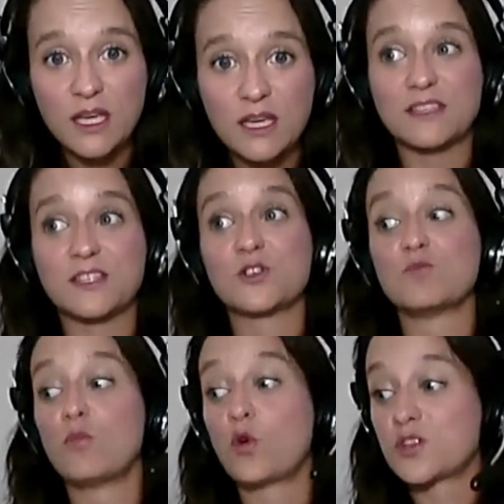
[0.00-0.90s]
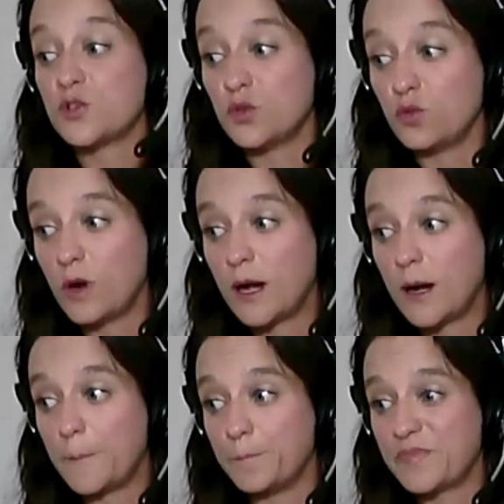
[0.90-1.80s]
that there's more
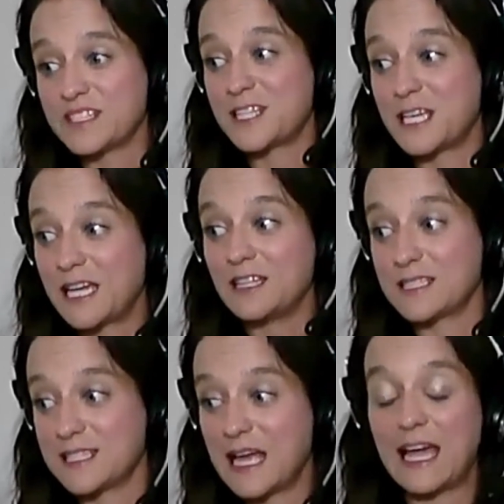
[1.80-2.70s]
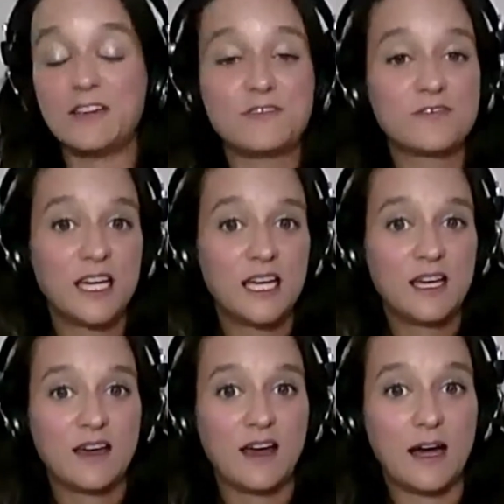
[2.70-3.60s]
to this thing, this life,
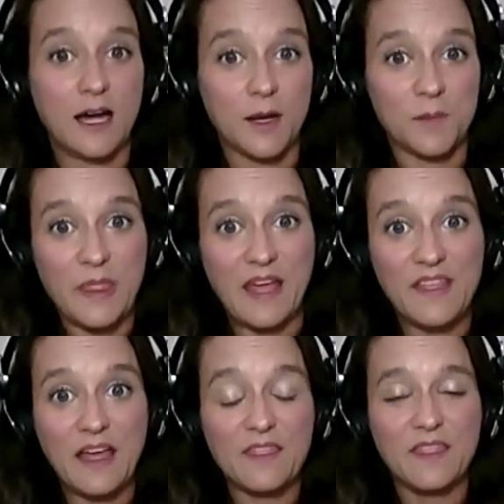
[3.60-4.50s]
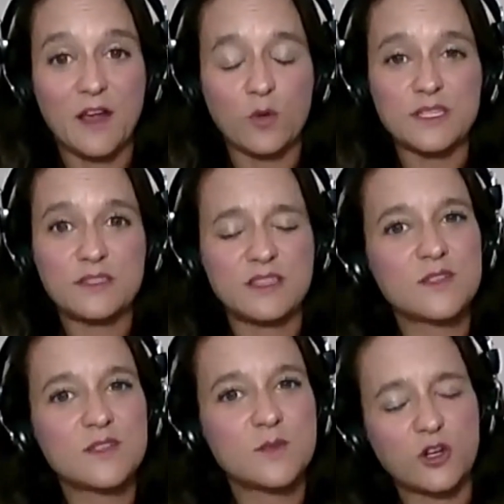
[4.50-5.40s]
and that
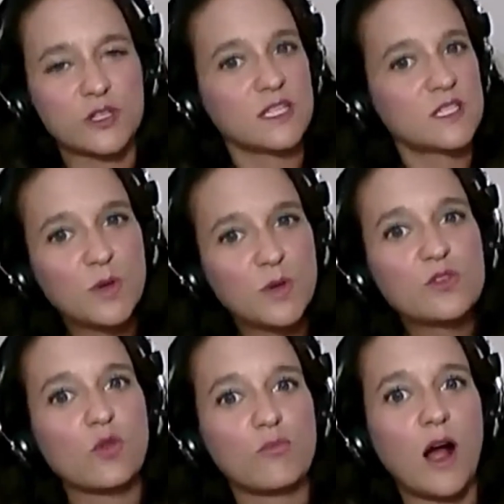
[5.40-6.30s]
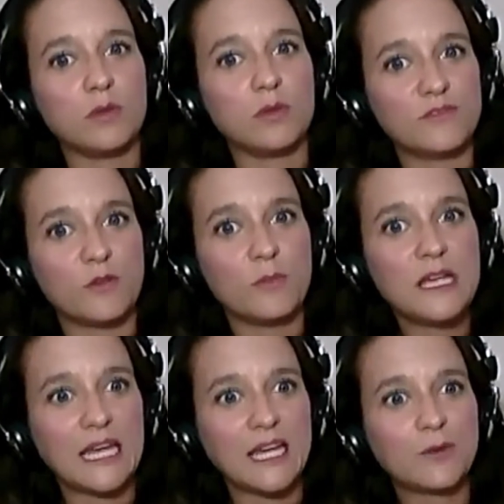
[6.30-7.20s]
this was actually a spiritual problem for
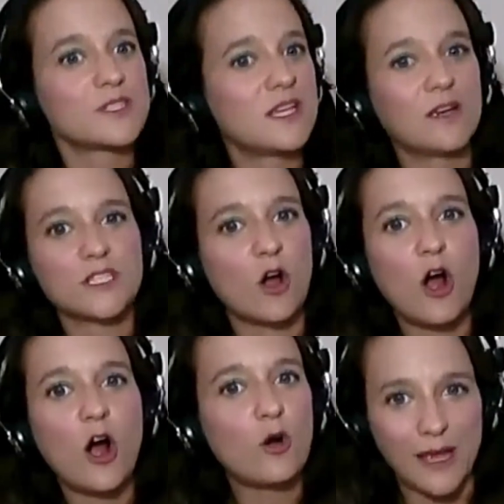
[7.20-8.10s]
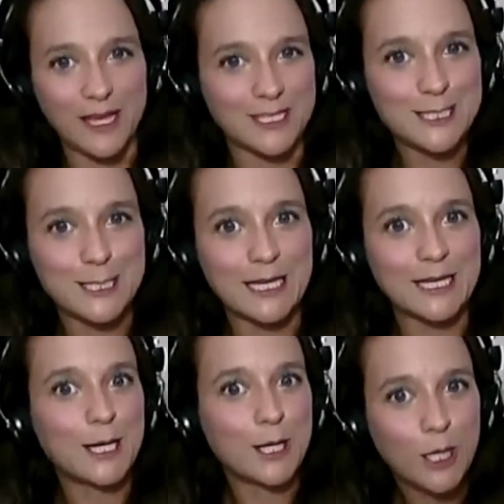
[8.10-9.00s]
me. It was always
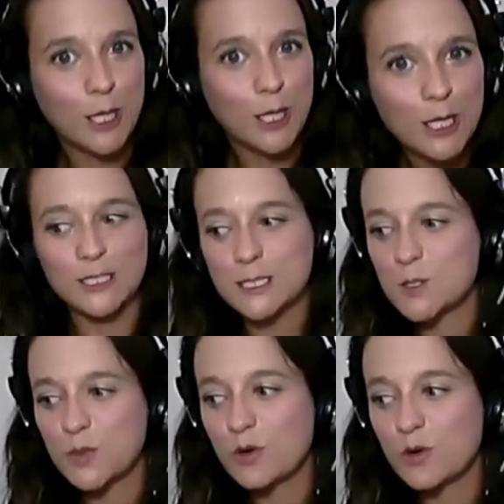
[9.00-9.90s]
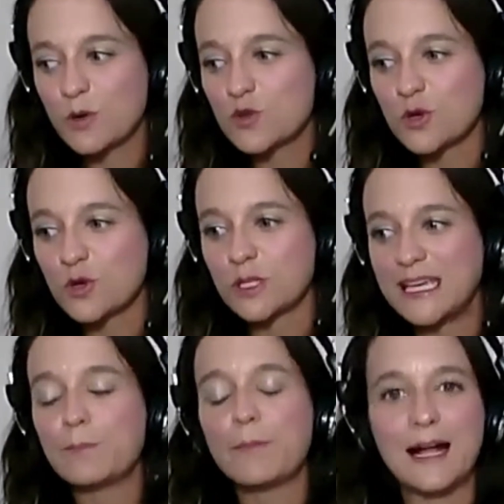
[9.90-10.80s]
like, this is a spiritual
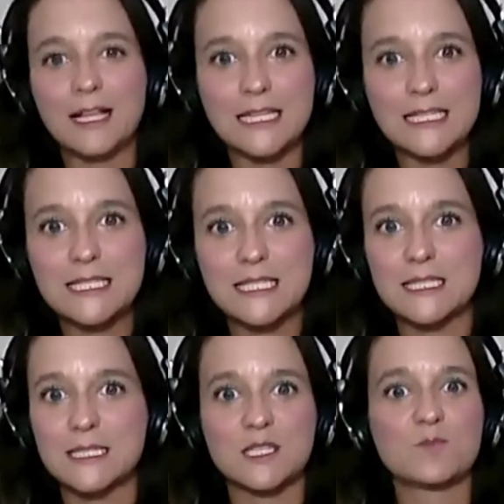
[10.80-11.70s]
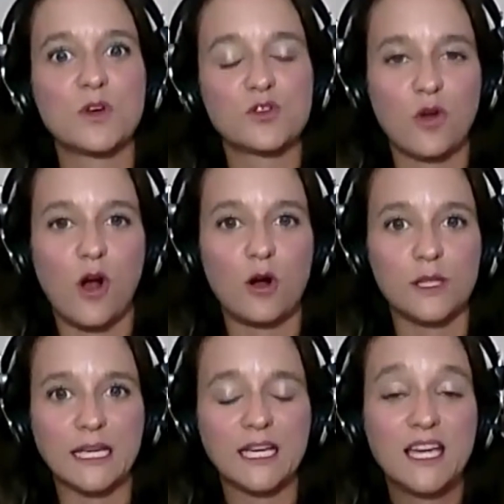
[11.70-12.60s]
imbalance. This is a spiritual
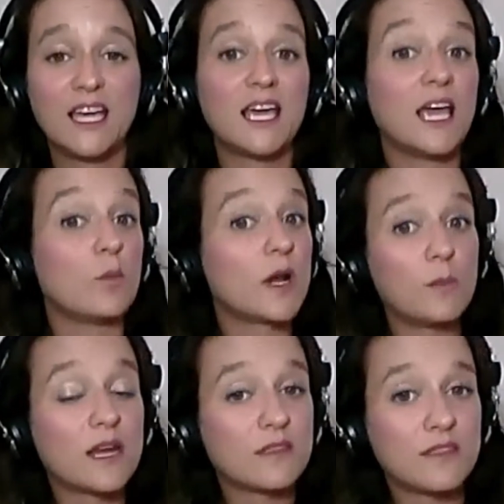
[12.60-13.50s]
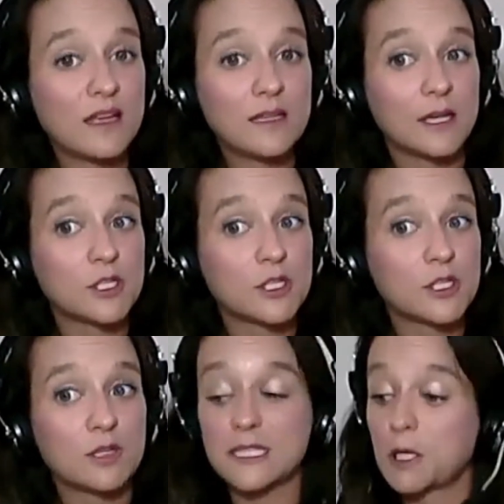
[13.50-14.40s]
calling. And when I met Athela, she
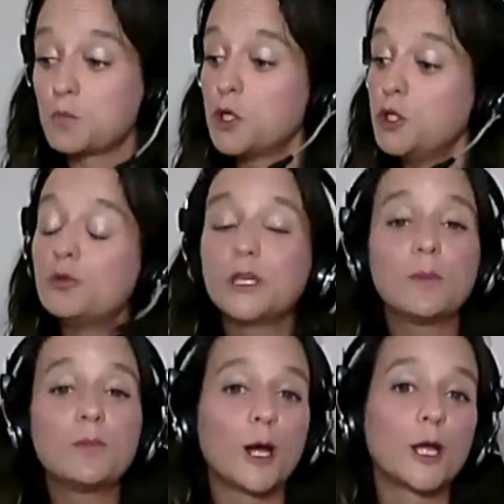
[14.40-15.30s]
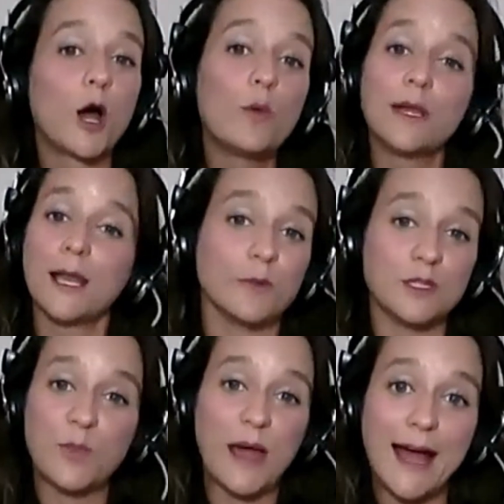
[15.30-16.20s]
was like, well, you can keep on going down
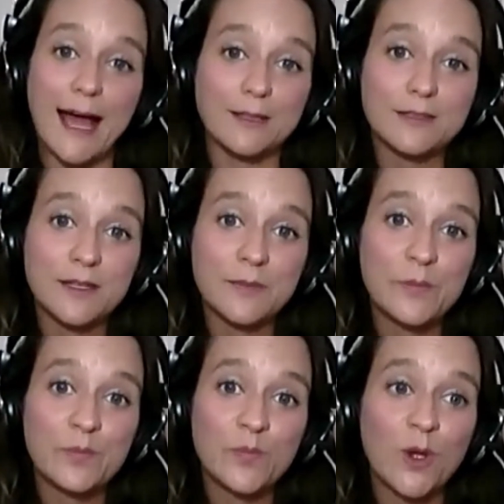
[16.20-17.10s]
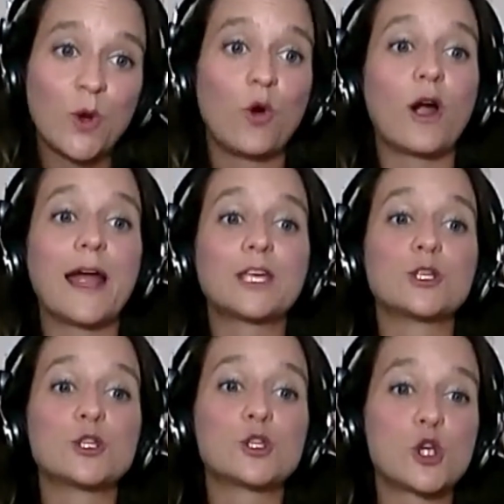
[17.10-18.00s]
this path, or I
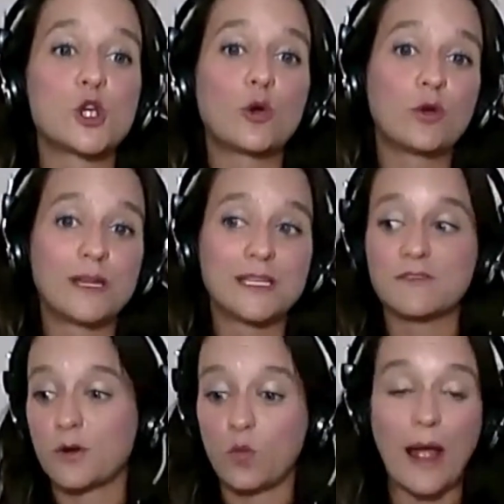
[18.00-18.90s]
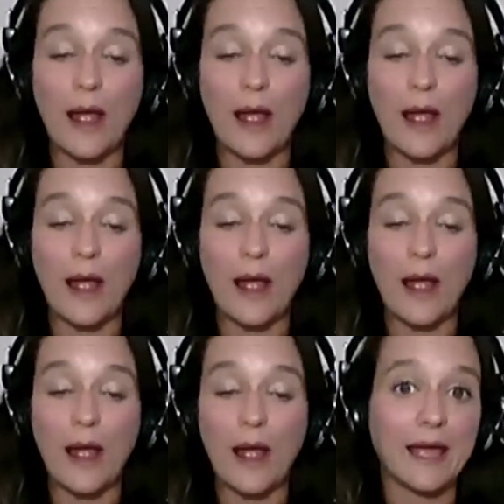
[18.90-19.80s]
can show you a different way, and you
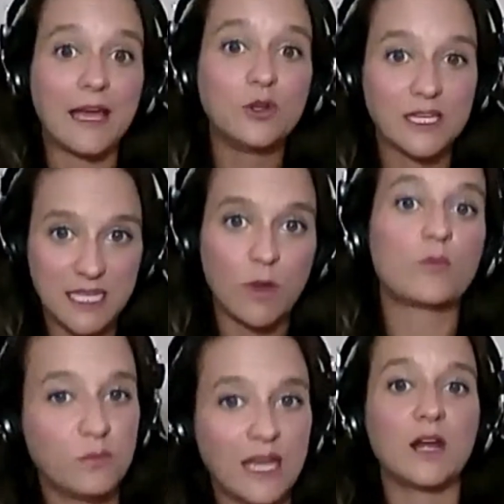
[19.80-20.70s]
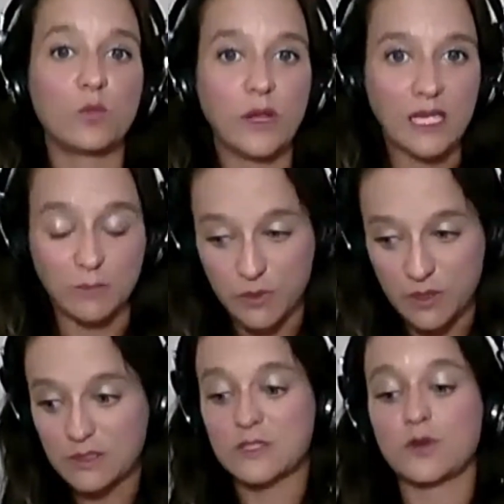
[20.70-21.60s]
can team up with me and we can
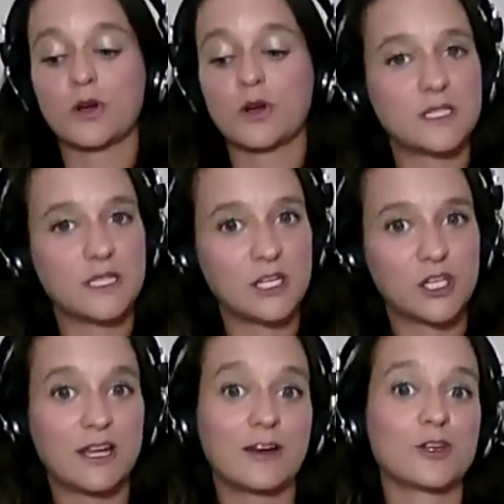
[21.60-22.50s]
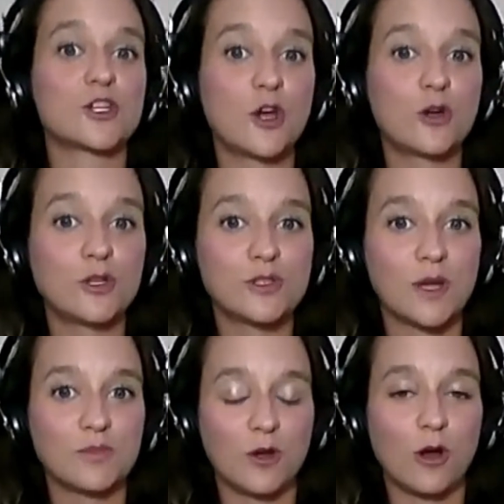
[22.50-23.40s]
build this organization, and I'll show you
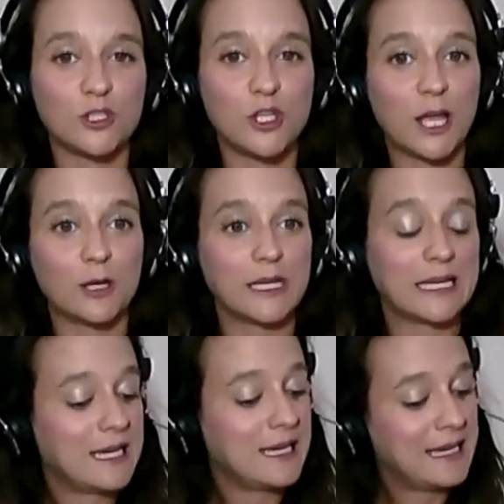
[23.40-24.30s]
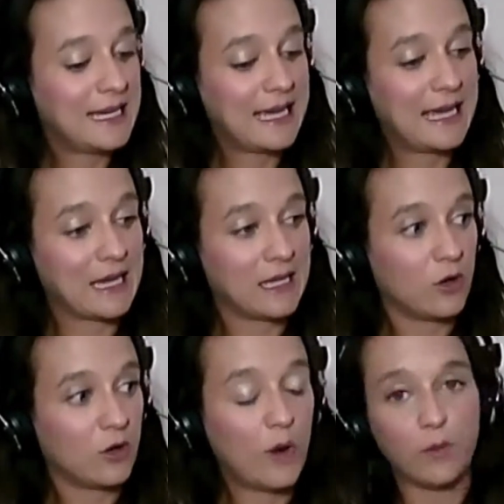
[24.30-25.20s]
something called channeling, and
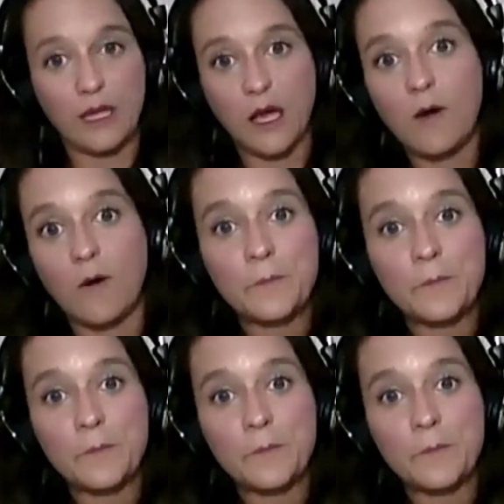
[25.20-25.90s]
away we go.